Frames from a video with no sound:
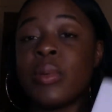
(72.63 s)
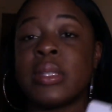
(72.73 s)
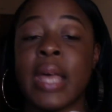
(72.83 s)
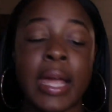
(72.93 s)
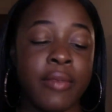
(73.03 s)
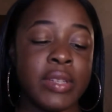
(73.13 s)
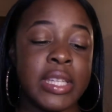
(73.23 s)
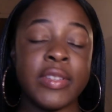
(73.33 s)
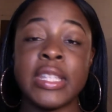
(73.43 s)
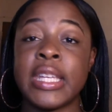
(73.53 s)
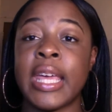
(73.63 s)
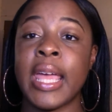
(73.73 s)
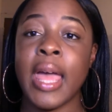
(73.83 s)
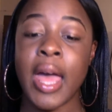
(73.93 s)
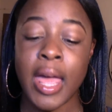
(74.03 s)
I received it today,
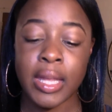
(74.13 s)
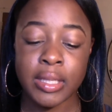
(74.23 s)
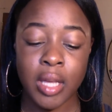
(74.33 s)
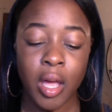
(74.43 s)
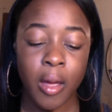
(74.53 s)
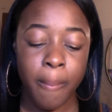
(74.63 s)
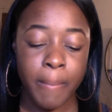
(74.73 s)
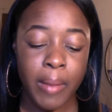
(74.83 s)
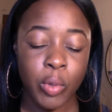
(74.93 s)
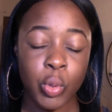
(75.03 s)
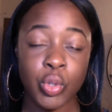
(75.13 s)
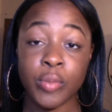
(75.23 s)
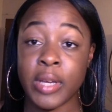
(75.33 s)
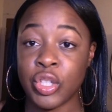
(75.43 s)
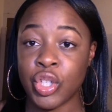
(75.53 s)
and I'm going to
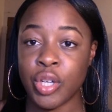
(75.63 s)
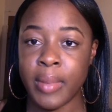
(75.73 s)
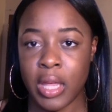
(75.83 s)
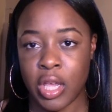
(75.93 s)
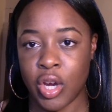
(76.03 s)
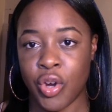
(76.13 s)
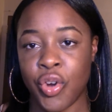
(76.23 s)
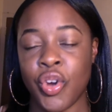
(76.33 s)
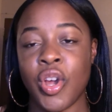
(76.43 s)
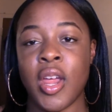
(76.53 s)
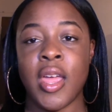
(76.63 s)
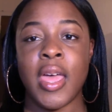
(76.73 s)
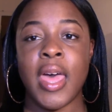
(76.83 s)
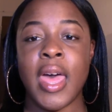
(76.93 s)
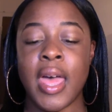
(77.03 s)
measure my hair,
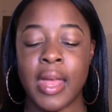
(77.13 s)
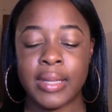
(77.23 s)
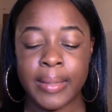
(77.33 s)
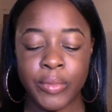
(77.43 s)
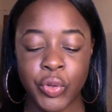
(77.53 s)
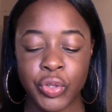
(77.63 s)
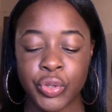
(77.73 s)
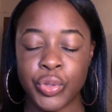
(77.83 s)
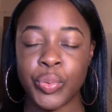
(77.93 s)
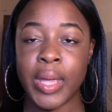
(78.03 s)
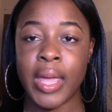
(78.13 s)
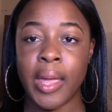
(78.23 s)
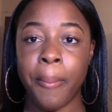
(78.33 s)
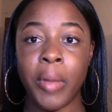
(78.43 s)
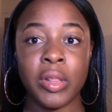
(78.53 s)
and I'm going to do
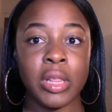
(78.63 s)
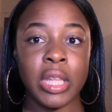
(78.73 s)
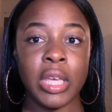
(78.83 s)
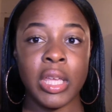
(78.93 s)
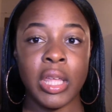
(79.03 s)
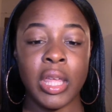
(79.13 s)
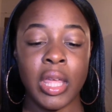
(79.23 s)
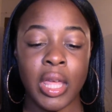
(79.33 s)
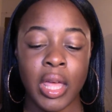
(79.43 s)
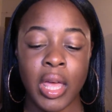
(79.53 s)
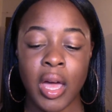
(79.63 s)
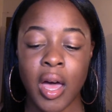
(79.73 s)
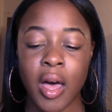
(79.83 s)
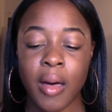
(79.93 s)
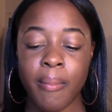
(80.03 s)
a monthly
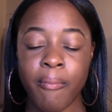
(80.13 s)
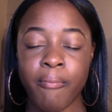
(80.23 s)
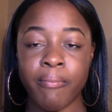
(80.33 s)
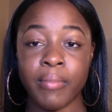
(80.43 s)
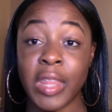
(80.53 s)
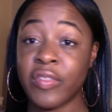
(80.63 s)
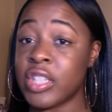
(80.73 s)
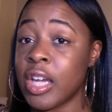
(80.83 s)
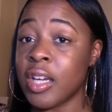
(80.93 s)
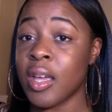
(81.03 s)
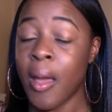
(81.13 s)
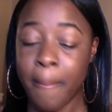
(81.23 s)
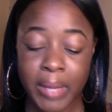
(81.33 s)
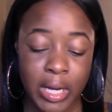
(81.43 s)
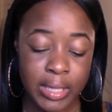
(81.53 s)
length check
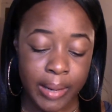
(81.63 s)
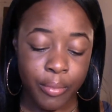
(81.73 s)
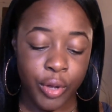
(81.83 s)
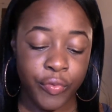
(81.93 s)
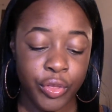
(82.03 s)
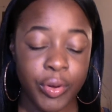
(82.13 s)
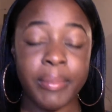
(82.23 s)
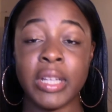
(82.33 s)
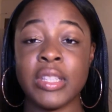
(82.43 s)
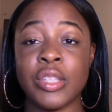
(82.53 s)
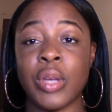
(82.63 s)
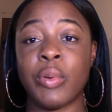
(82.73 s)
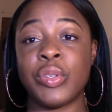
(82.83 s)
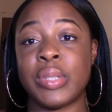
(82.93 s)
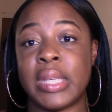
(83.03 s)
because I bought for 3 months, so I
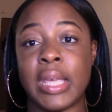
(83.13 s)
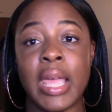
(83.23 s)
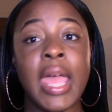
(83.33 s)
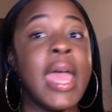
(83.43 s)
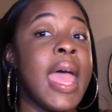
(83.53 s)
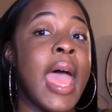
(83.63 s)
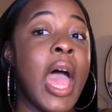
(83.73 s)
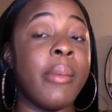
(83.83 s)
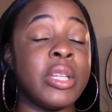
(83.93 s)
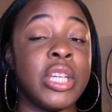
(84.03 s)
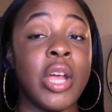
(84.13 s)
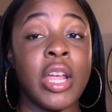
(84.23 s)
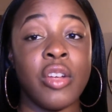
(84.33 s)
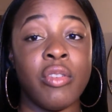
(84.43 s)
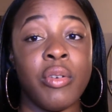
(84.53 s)
want to see how much hair I
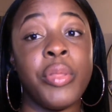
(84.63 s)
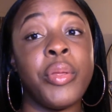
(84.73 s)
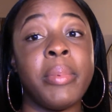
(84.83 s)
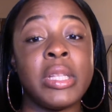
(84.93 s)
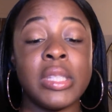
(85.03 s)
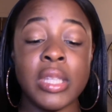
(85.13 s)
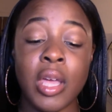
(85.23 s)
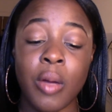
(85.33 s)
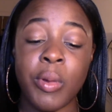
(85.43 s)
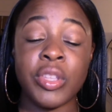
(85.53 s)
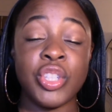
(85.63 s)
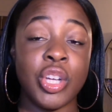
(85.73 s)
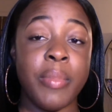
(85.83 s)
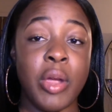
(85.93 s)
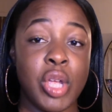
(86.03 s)
can grow in 3 months with
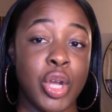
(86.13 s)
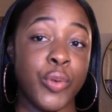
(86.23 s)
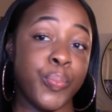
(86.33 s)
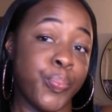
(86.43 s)
SugarBearHair.